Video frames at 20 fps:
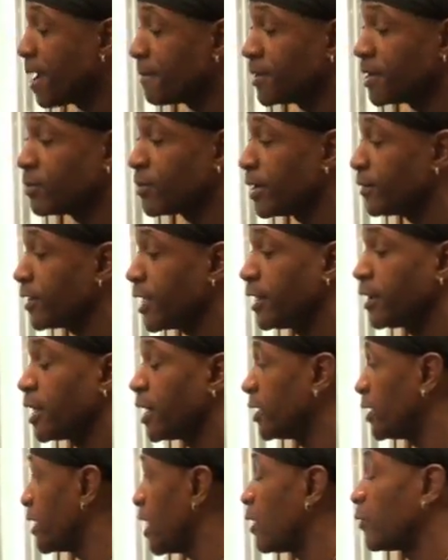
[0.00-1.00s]
I mean,
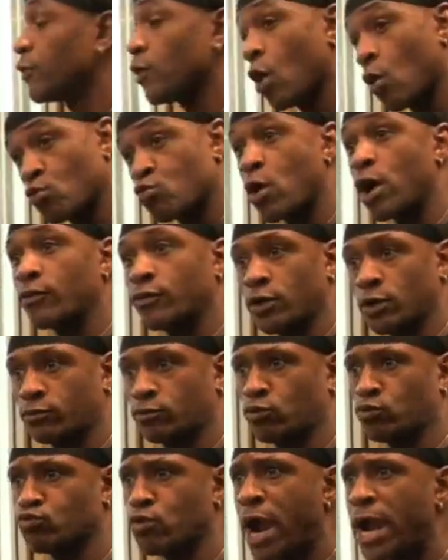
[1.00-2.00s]
and now
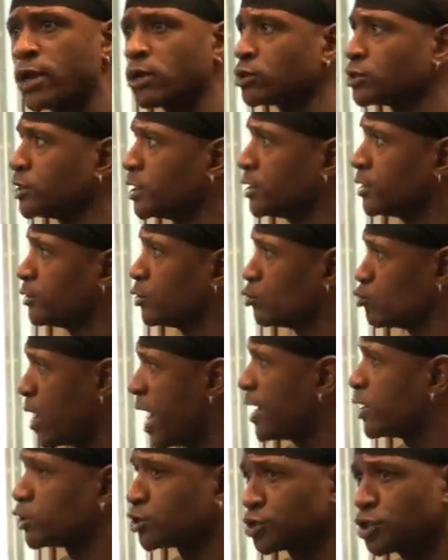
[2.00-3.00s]
the
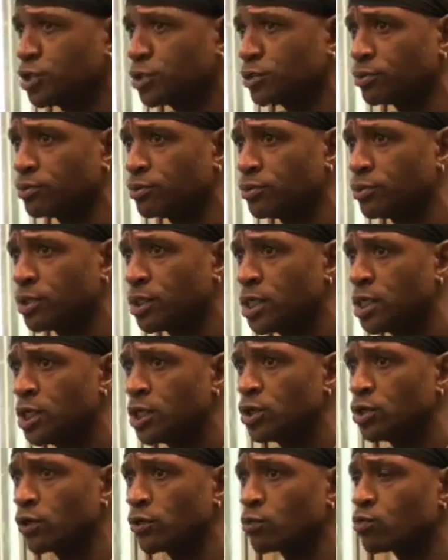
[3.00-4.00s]
writers too.
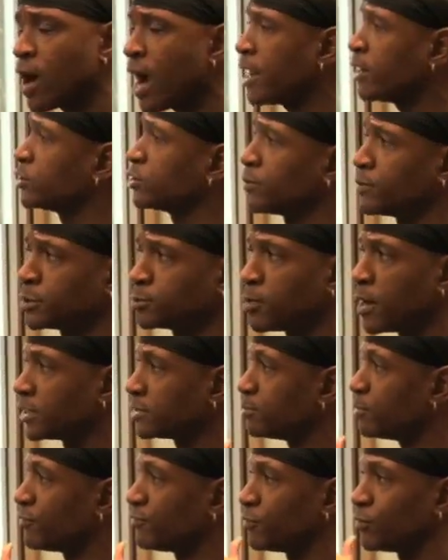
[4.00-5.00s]
You know, the writers are
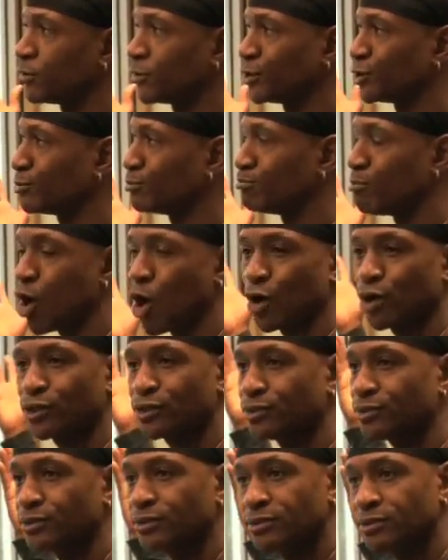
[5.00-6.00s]
responsible for the
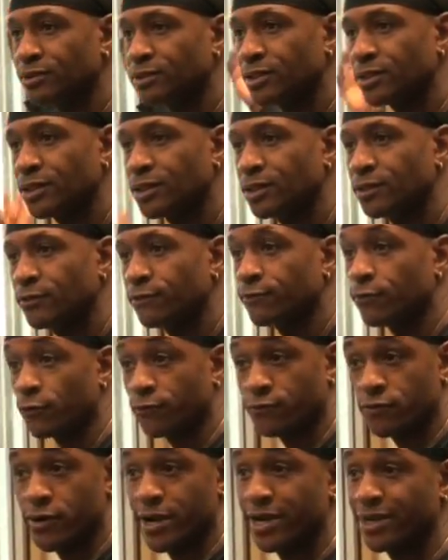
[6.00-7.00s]
Martin, for
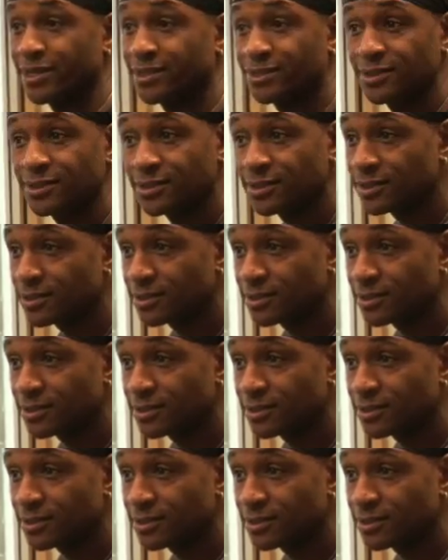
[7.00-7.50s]
Friends.